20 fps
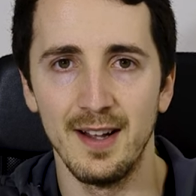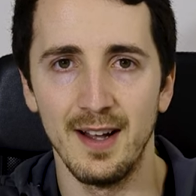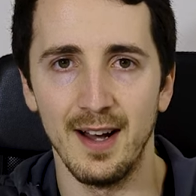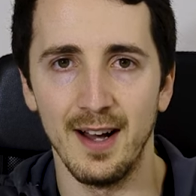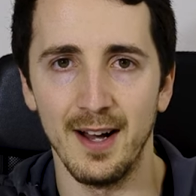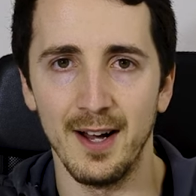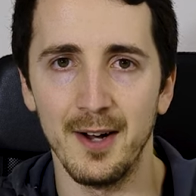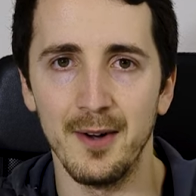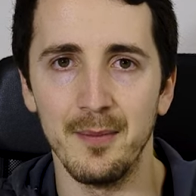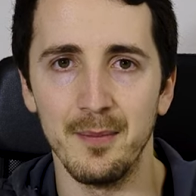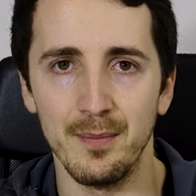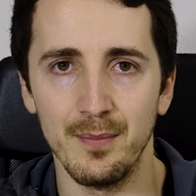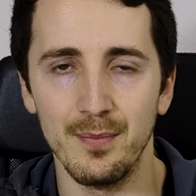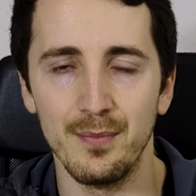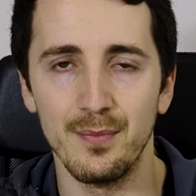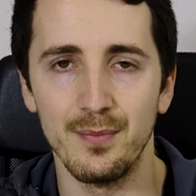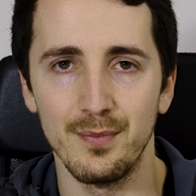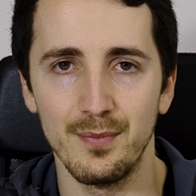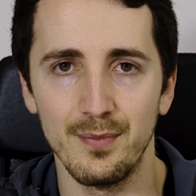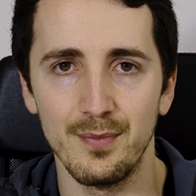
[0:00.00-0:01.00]

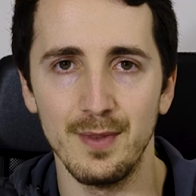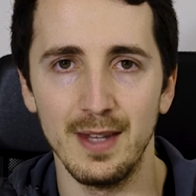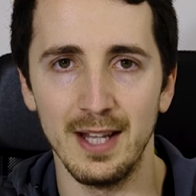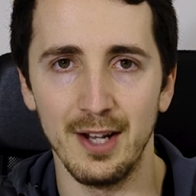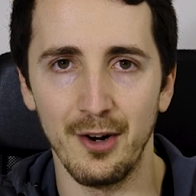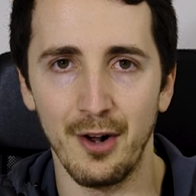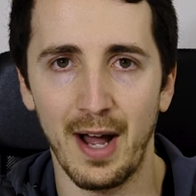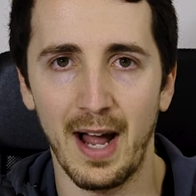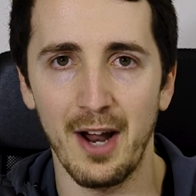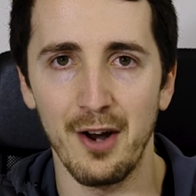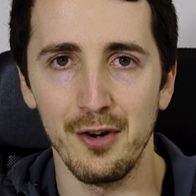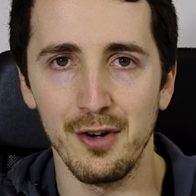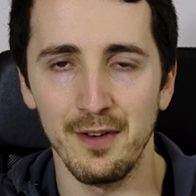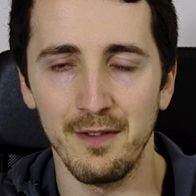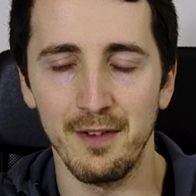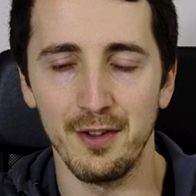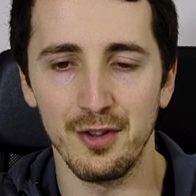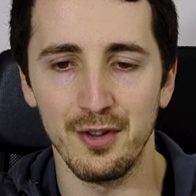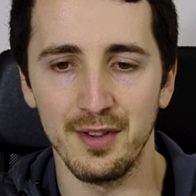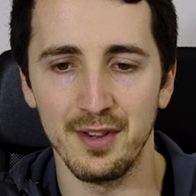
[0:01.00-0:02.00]
iron
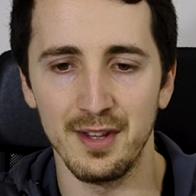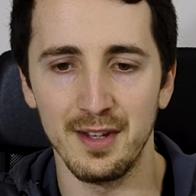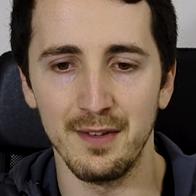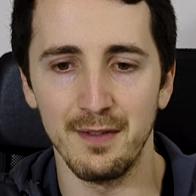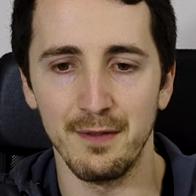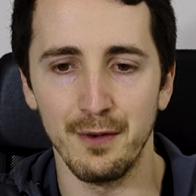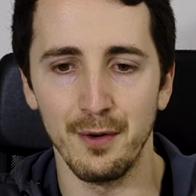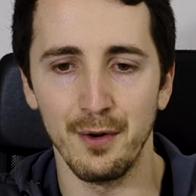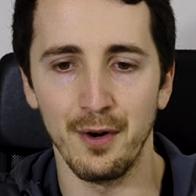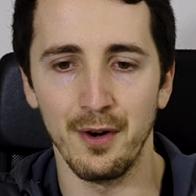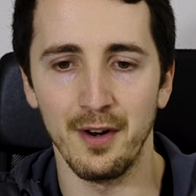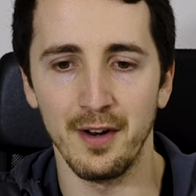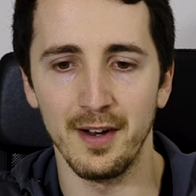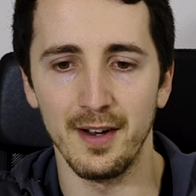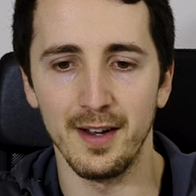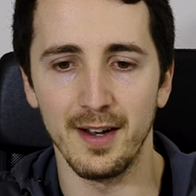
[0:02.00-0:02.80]
deficiency for